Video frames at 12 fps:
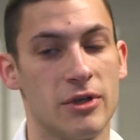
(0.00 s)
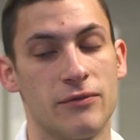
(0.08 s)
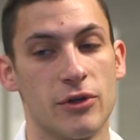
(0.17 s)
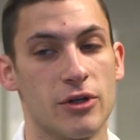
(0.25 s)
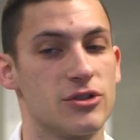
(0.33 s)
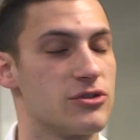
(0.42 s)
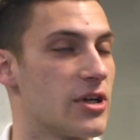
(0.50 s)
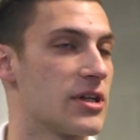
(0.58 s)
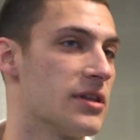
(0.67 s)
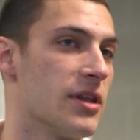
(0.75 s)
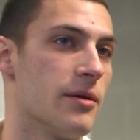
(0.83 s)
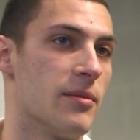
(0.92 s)
if you're
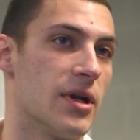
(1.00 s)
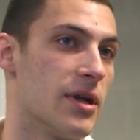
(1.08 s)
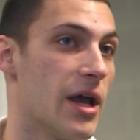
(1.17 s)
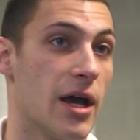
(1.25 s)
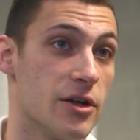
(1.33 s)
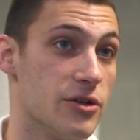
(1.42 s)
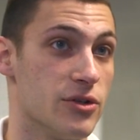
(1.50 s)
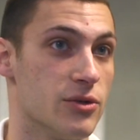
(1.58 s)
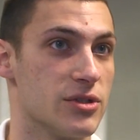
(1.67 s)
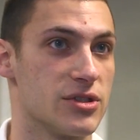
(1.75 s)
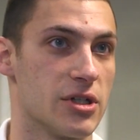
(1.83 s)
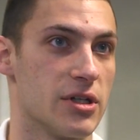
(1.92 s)
instructing them on how to
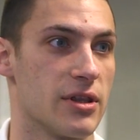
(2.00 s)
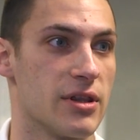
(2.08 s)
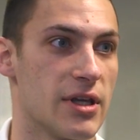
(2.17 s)
do a certain